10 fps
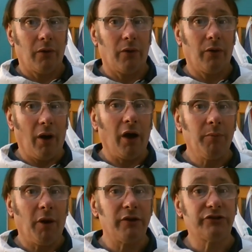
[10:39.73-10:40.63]
or I
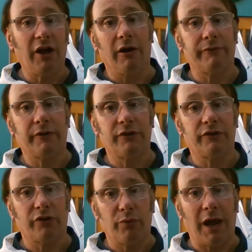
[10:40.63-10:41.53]
myself could
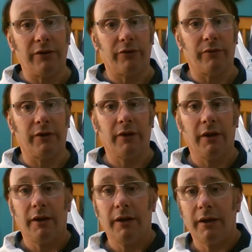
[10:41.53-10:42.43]
surrender and
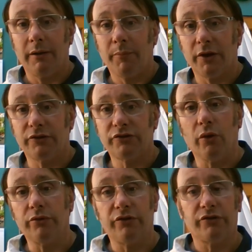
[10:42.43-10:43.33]
my
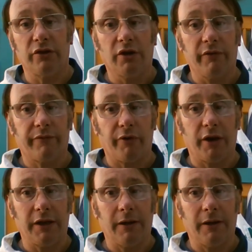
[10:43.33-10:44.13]
soldiers could go free.